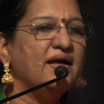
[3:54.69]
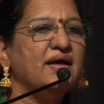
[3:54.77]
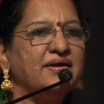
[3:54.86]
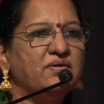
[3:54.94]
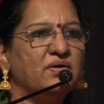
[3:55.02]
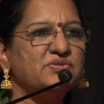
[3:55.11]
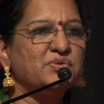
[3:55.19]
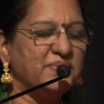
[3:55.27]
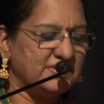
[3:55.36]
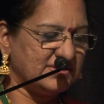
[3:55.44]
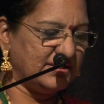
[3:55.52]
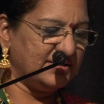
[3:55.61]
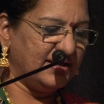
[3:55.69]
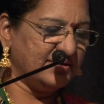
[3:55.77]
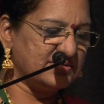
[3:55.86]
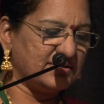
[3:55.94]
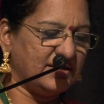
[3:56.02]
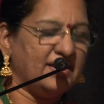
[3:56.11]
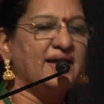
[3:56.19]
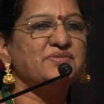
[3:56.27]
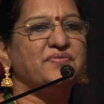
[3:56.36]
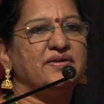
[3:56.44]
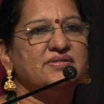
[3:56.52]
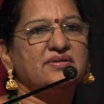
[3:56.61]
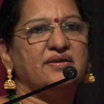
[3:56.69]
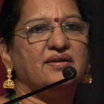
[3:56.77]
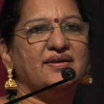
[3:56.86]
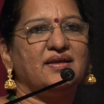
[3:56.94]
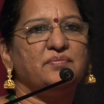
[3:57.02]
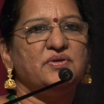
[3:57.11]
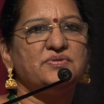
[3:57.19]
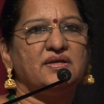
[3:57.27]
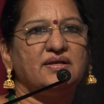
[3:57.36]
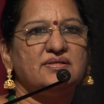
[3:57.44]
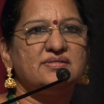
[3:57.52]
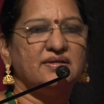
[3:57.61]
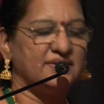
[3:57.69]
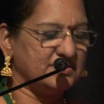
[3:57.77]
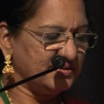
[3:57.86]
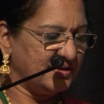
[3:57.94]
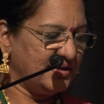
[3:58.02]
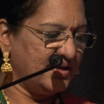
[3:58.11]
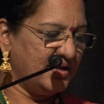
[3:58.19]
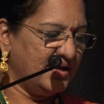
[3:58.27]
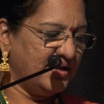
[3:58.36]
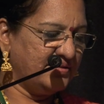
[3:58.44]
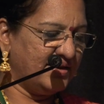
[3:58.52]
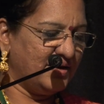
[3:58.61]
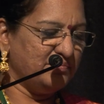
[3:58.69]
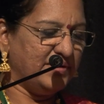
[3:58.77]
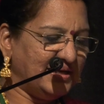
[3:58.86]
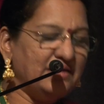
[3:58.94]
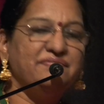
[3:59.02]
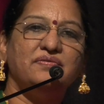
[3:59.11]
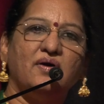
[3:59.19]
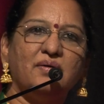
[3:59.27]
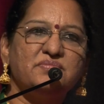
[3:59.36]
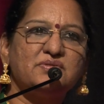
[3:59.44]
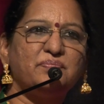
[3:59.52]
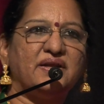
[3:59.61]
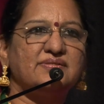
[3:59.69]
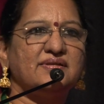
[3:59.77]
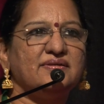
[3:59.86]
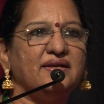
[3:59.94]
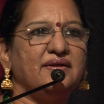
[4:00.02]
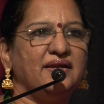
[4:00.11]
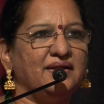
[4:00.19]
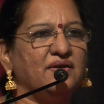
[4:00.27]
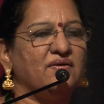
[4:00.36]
And also we see that as far as Carnatic music concerned, there are many forms presented in a